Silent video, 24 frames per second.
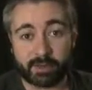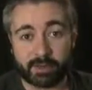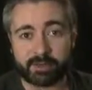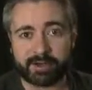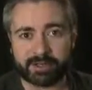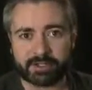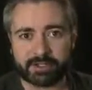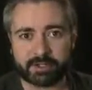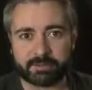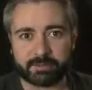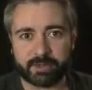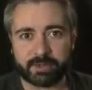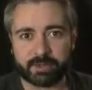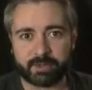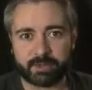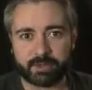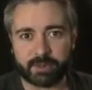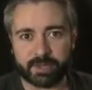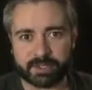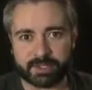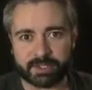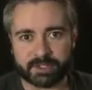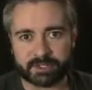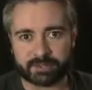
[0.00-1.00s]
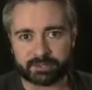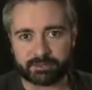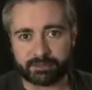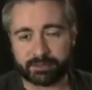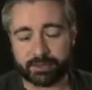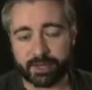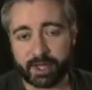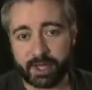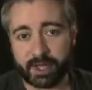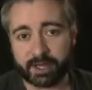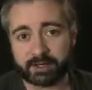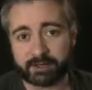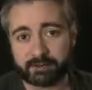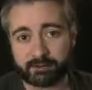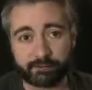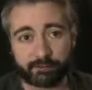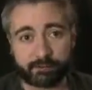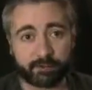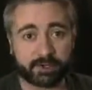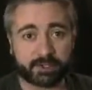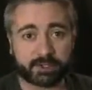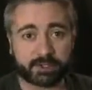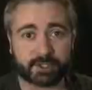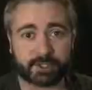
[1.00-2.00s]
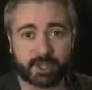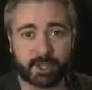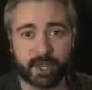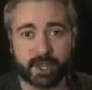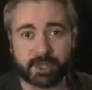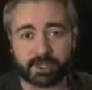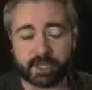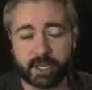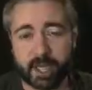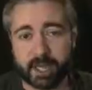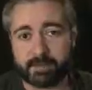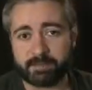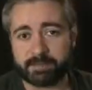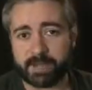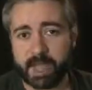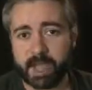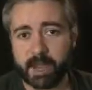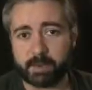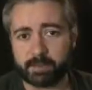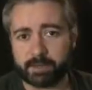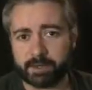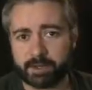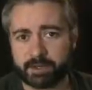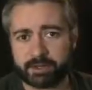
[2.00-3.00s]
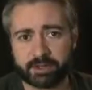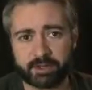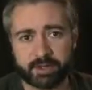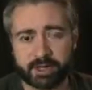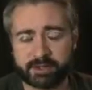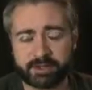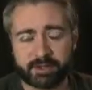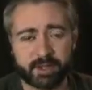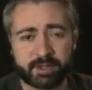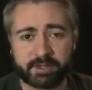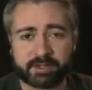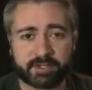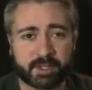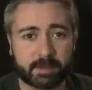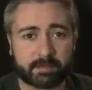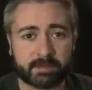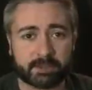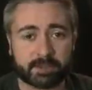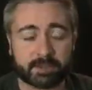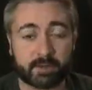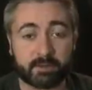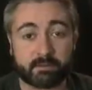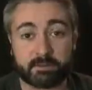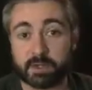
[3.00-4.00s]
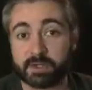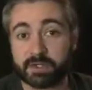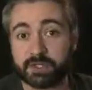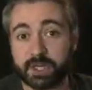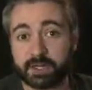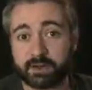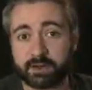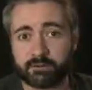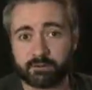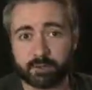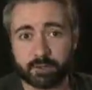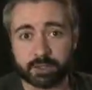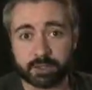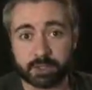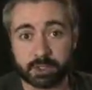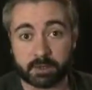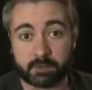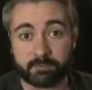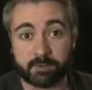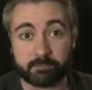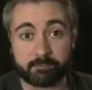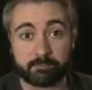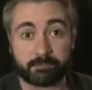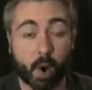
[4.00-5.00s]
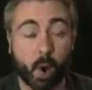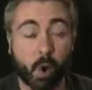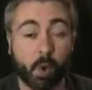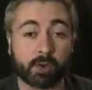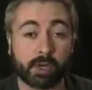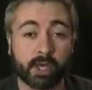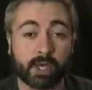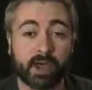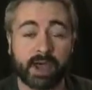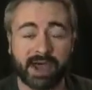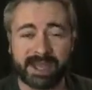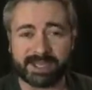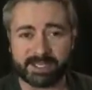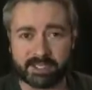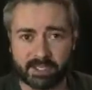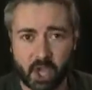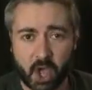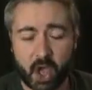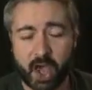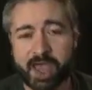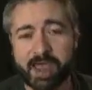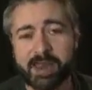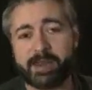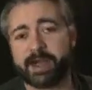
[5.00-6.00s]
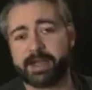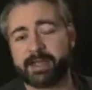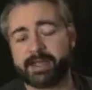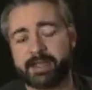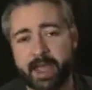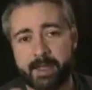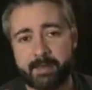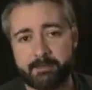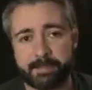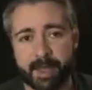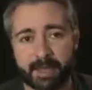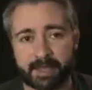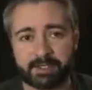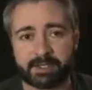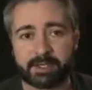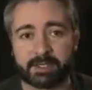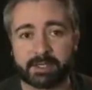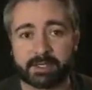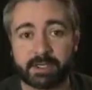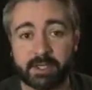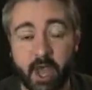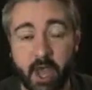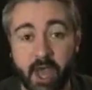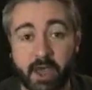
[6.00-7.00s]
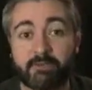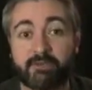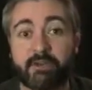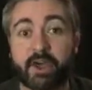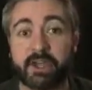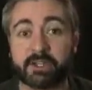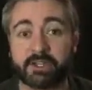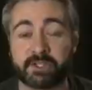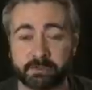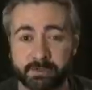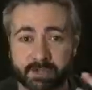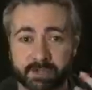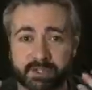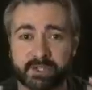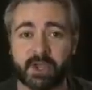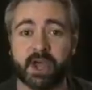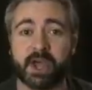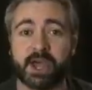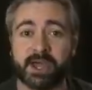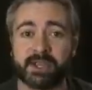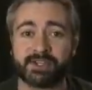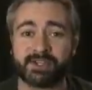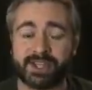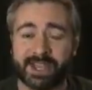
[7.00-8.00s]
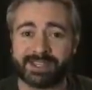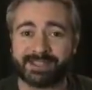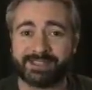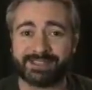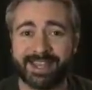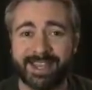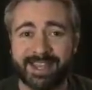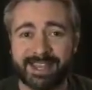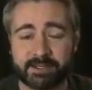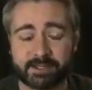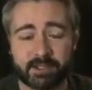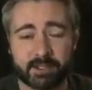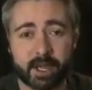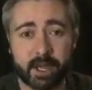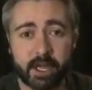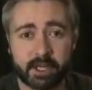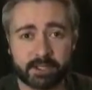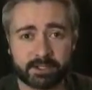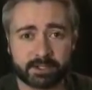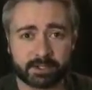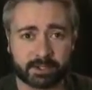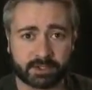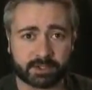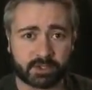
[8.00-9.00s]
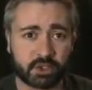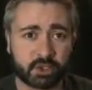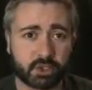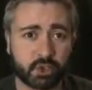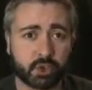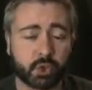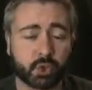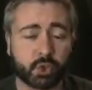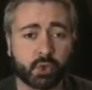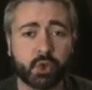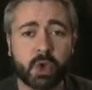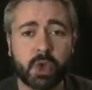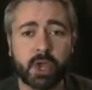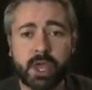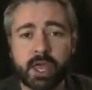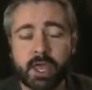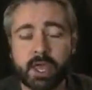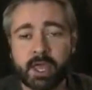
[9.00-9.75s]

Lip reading: There are some good reasons for that. Firstly, I came down with, I think, some sort of mutated version of Ebola. I died, I came back to life, as messiahs tend to do.